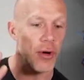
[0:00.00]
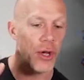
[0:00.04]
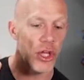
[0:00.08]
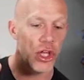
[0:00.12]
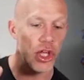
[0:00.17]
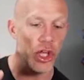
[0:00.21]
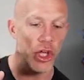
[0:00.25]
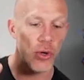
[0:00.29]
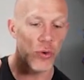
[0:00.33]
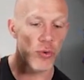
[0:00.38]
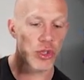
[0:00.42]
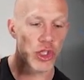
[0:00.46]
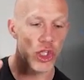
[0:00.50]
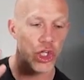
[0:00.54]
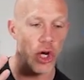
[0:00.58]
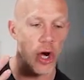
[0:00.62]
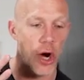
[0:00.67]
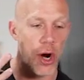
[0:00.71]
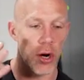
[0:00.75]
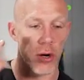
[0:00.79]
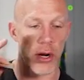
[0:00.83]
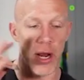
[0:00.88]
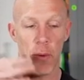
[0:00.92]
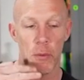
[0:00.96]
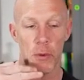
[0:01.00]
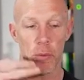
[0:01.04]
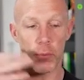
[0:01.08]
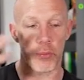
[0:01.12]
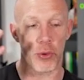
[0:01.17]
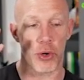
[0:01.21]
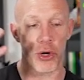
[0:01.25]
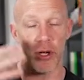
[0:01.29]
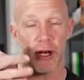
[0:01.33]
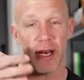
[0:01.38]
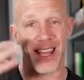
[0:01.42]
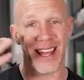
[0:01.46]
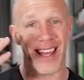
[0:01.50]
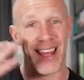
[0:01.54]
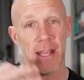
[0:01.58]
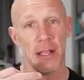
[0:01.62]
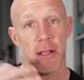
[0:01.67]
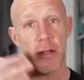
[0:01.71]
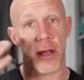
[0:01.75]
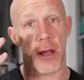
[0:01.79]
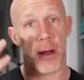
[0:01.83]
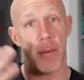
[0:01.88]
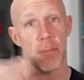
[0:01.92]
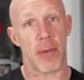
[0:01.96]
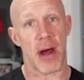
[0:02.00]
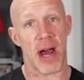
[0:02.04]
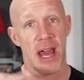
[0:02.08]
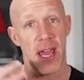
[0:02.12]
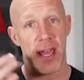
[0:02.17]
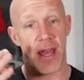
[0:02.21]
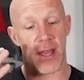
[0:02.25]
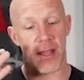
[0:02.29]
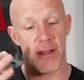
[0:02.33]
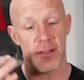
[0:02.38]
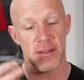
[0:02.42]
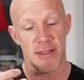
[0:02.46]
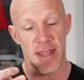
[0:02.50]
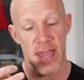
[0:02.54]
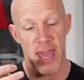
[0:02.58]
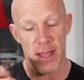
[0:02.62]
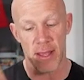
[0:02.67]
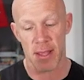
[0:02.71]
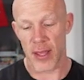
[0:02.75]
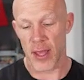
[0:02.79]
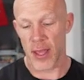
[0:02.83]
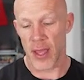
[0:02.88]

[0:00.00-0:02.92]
huge card I would put in my deck.